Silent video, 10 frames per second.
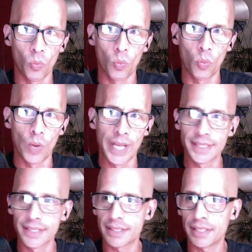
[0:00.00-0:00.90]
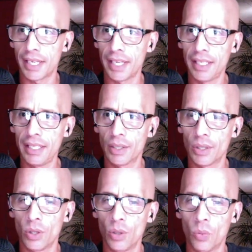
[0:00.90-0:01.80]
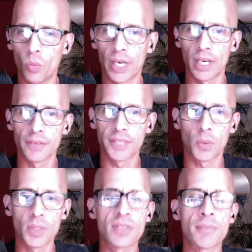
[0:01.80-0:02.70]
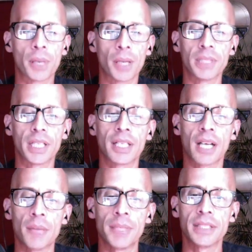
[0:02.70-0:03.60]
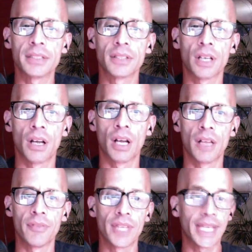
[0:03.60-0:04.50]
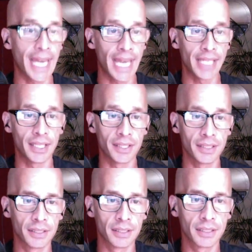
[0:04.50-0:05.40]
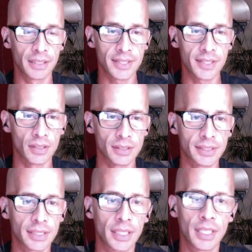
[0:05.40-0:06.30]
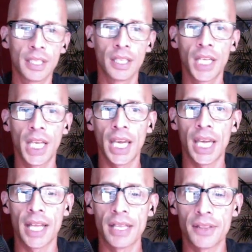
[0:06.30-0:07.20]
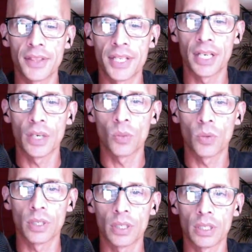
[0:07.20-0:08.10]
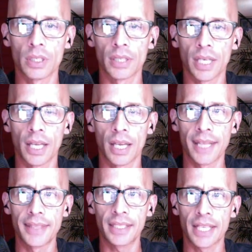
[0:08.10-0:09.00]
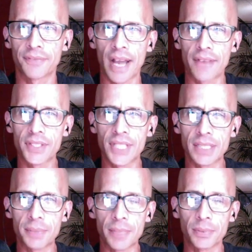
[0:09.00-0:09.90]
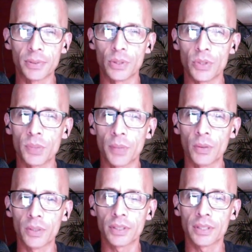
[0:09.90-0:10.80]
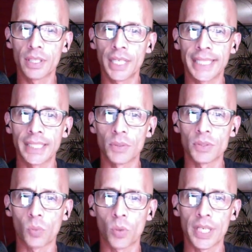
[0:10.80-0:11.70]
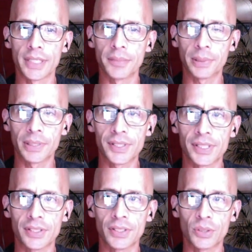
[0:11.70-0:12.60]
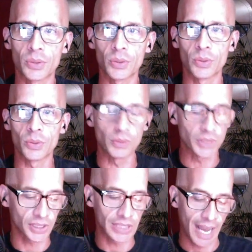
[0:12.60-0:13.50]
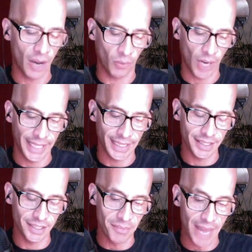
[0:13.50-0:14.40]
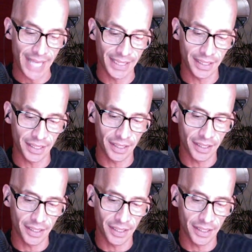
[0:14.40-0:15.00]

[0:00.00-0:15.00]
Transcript: Wednesday where there was some public comment on the Canyon assault, and there were I think like 5 or 6 people who spoke, and there was one person who just outright demanded